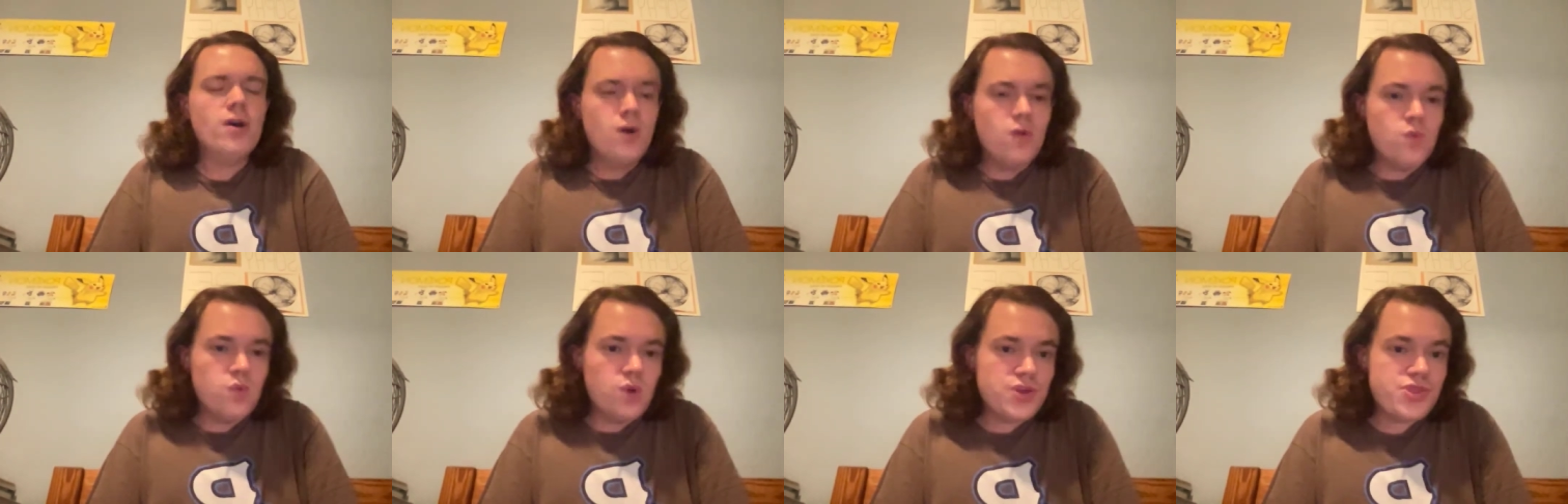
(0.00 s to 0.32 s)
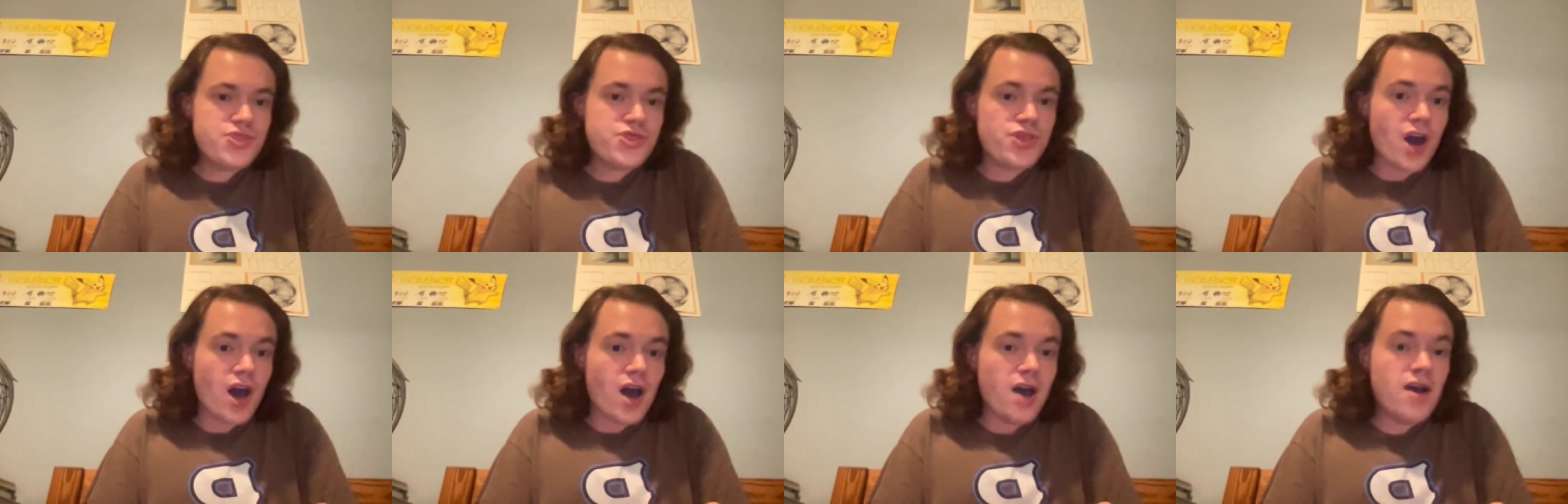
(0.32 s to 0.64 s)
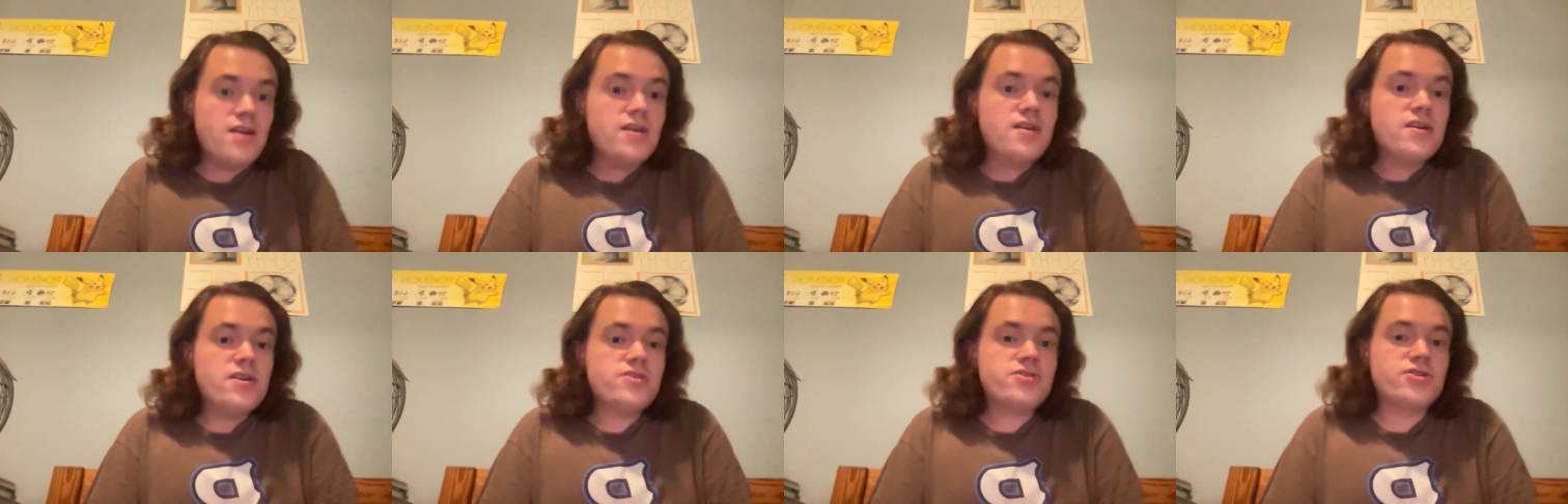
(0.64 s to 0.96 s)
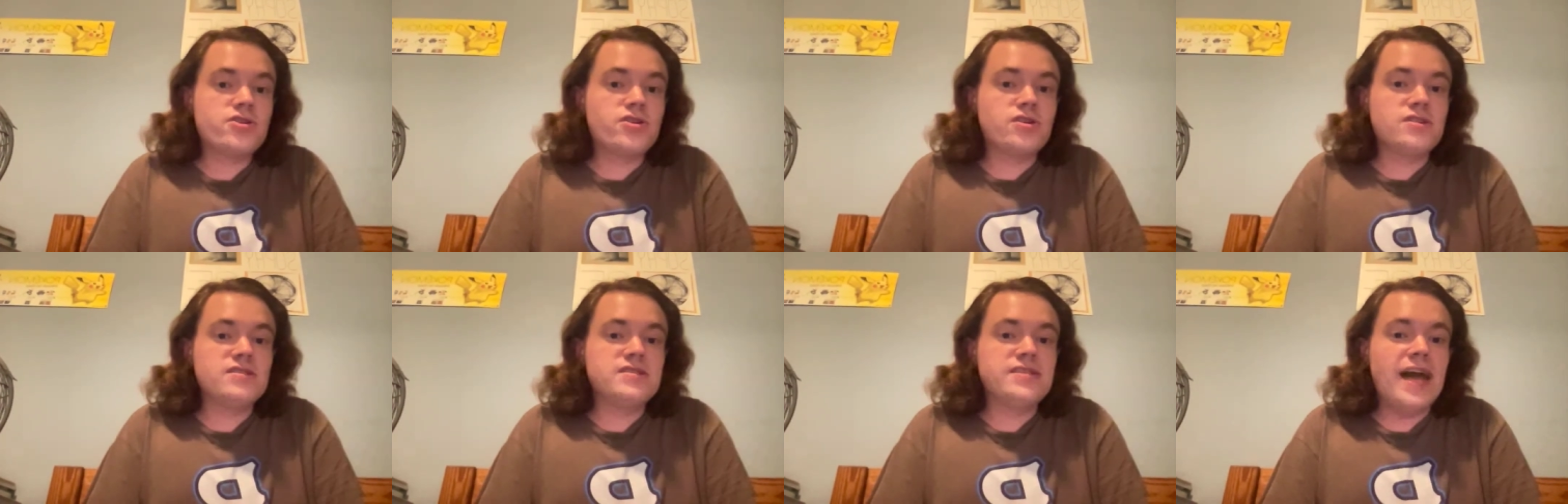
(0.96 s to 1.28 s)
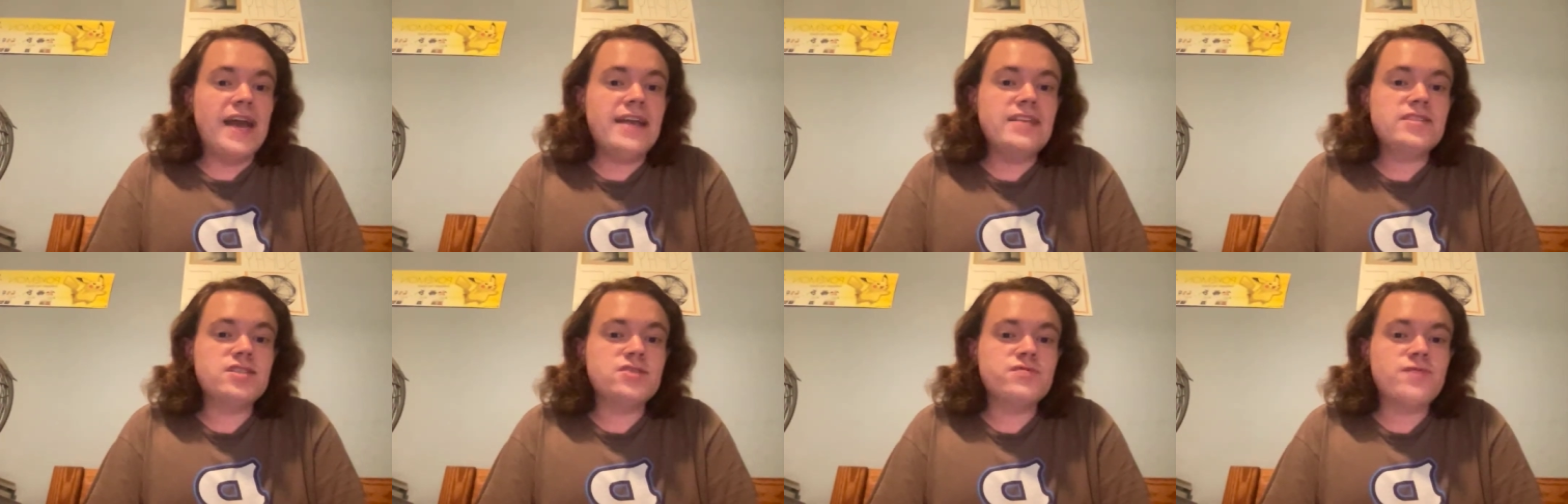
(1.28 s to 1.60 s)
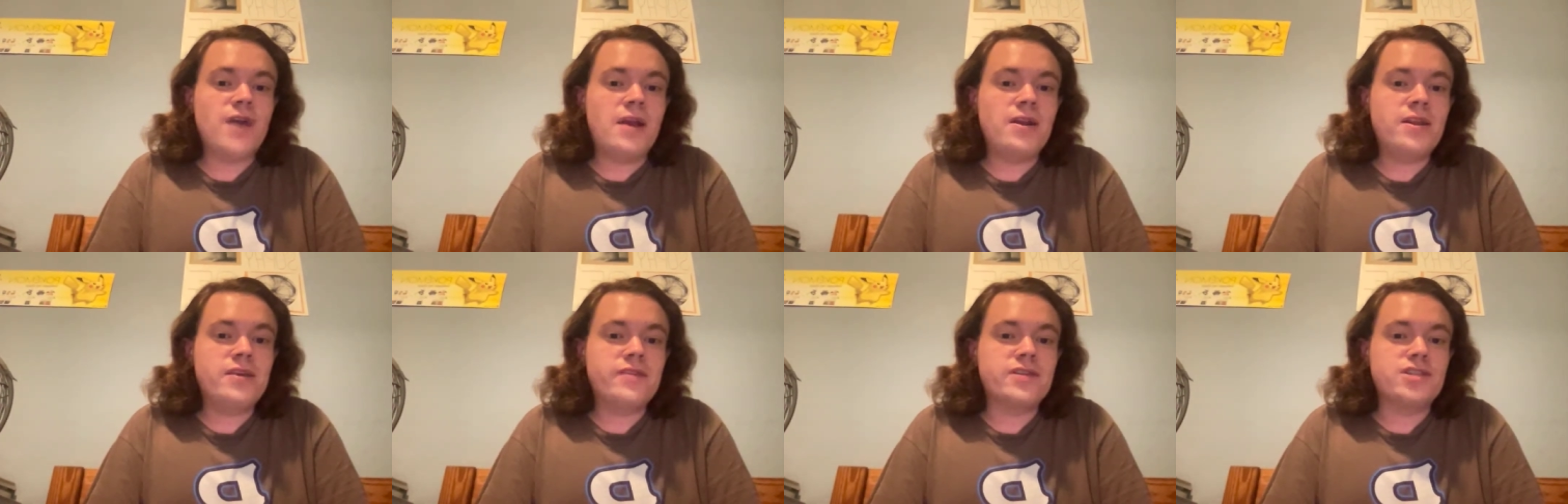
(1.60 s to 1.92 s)
What the? There are lights
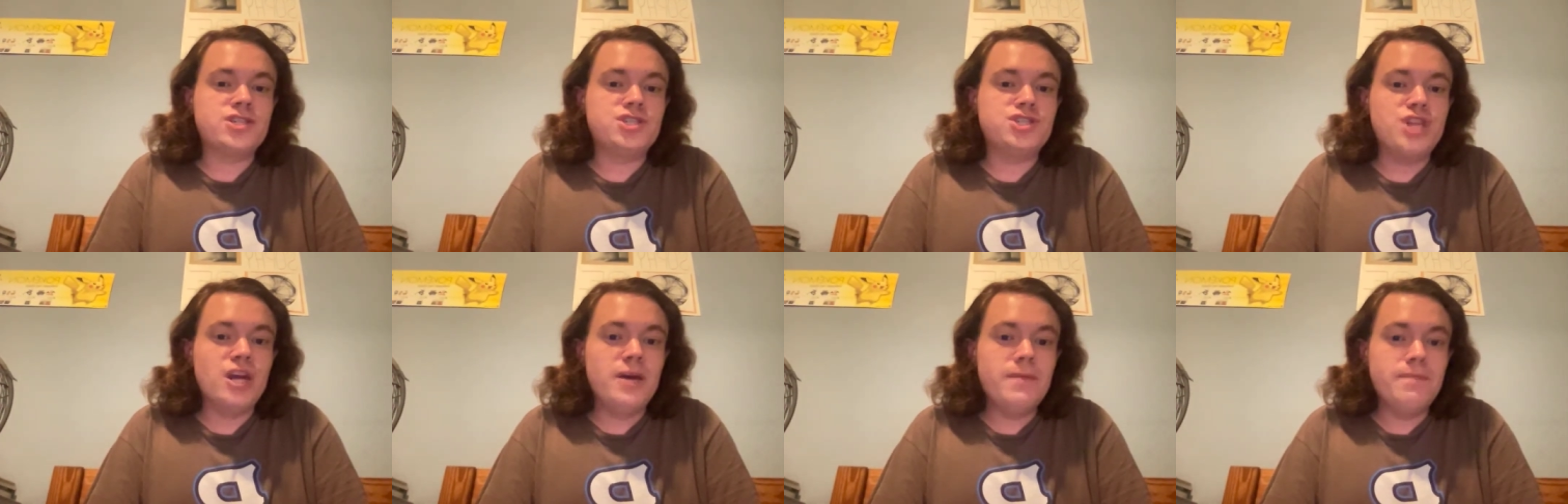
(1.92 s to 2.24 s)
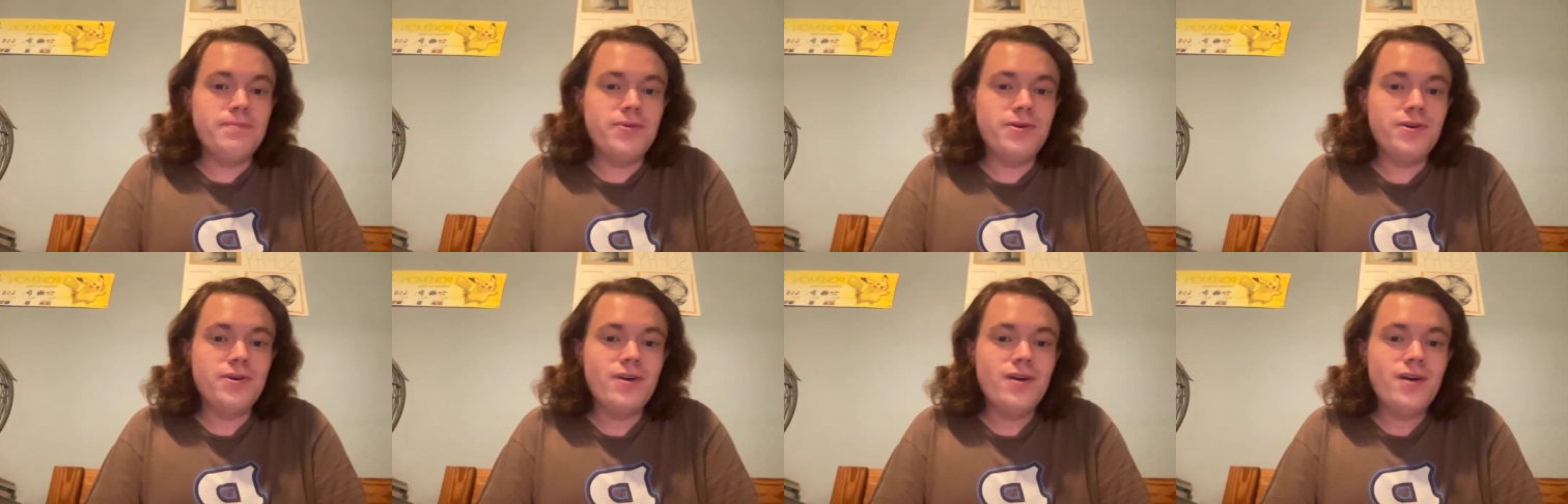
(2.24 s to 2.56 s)
surrounding the ship?